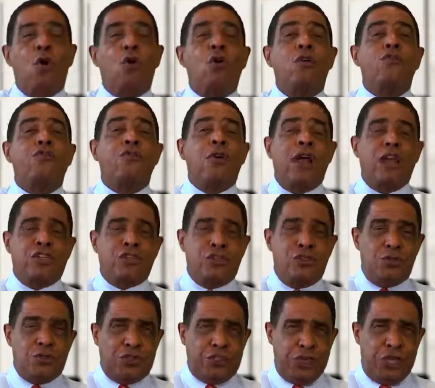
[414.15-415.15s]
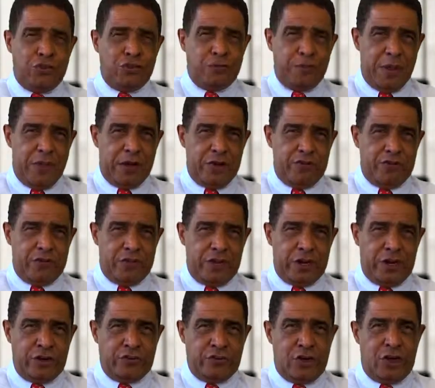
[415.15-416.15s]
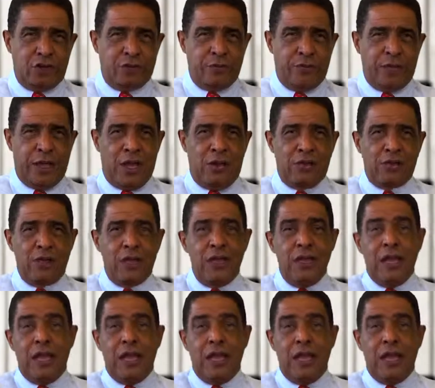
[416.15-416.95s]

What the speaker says: or fractional sales manager that I talked about,